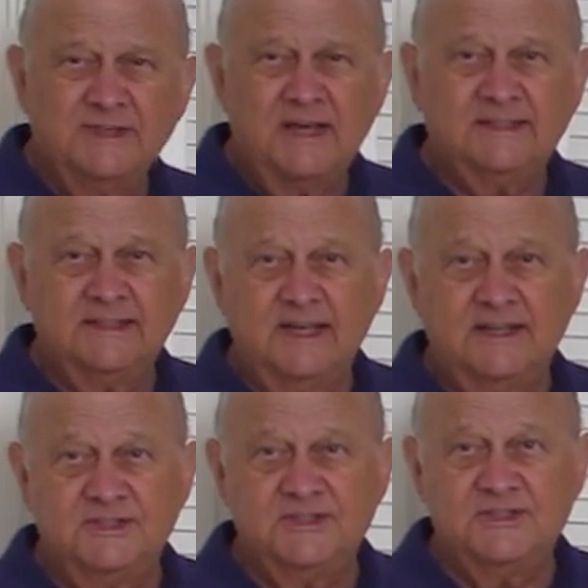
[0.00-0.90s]
not to
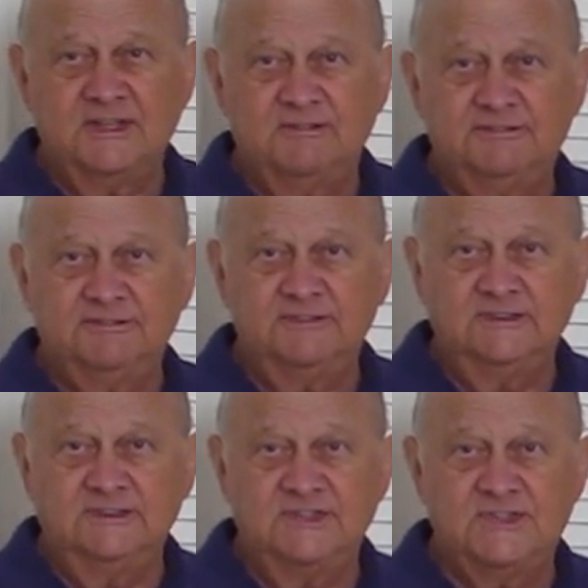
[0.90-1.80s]
get
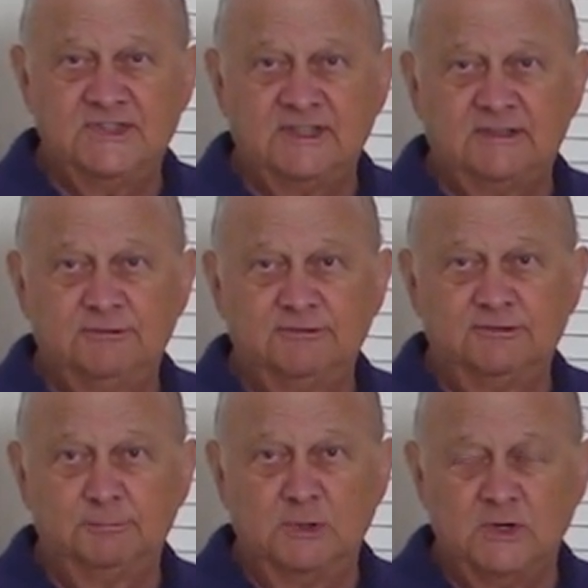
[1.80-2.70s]
yourself sick
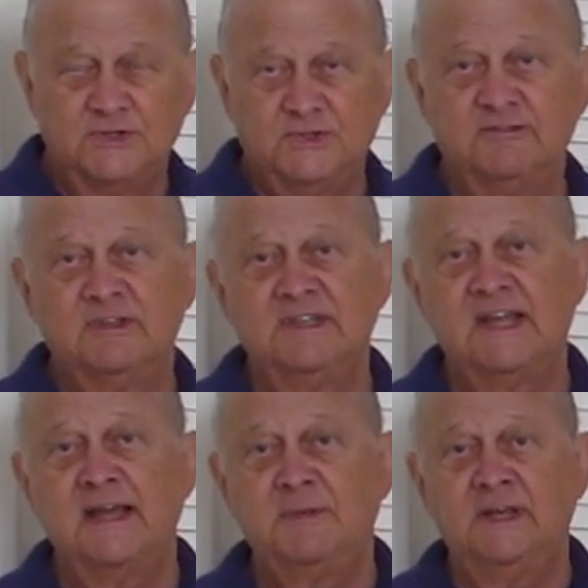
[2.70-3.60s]
because you've
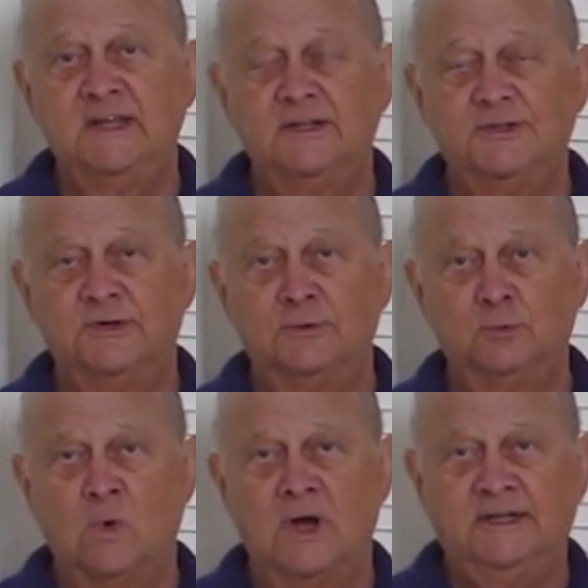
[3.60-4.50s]
contaminated your
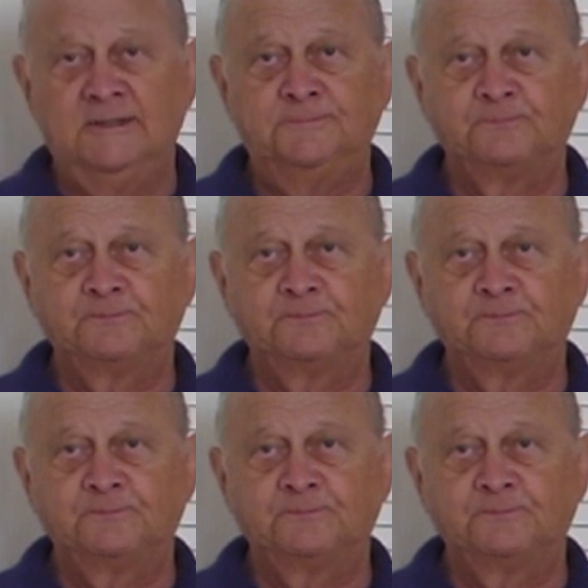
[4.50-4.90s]
own water.